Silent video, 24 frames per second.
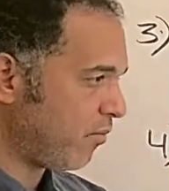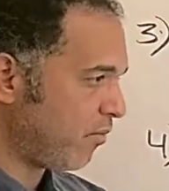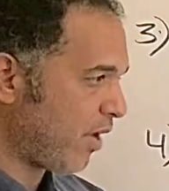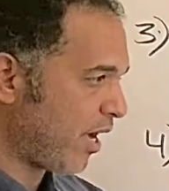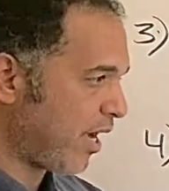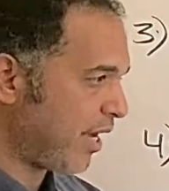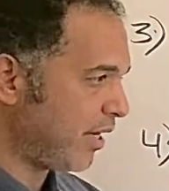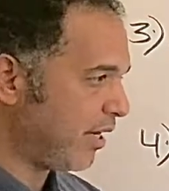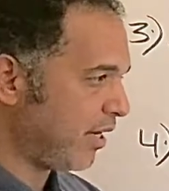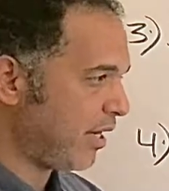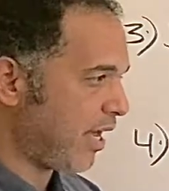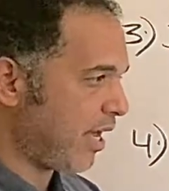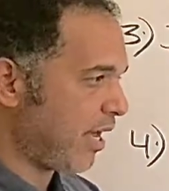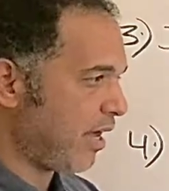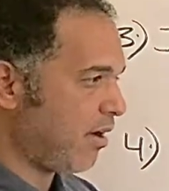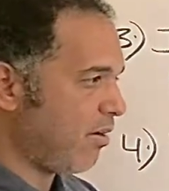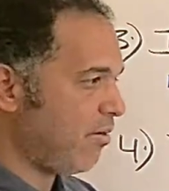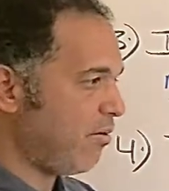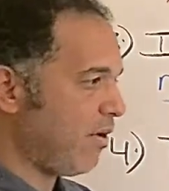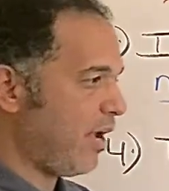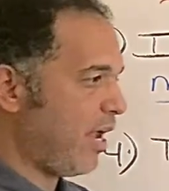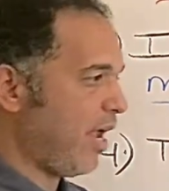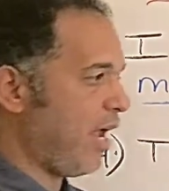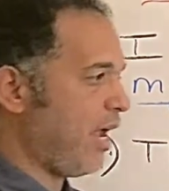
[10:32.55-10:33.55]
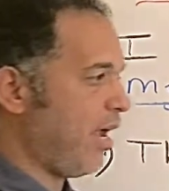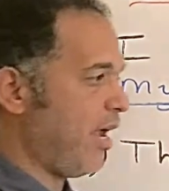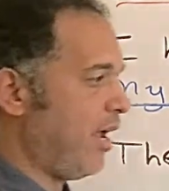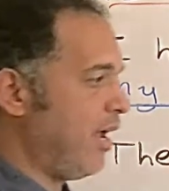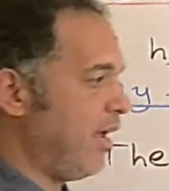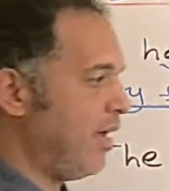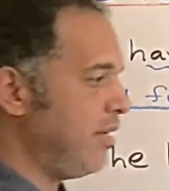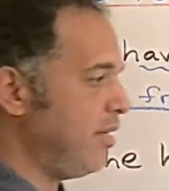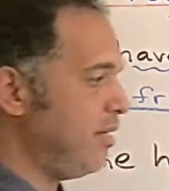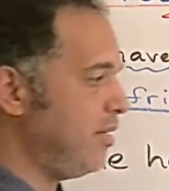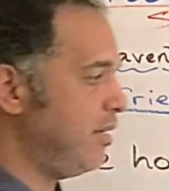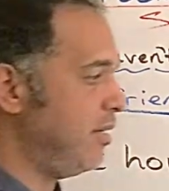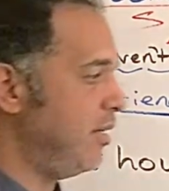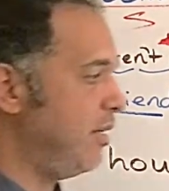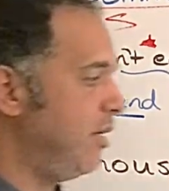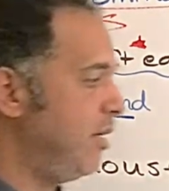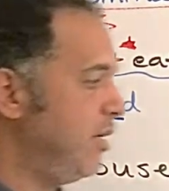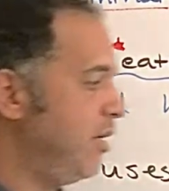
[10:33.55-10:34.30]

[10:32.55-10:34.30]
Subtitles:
right now, and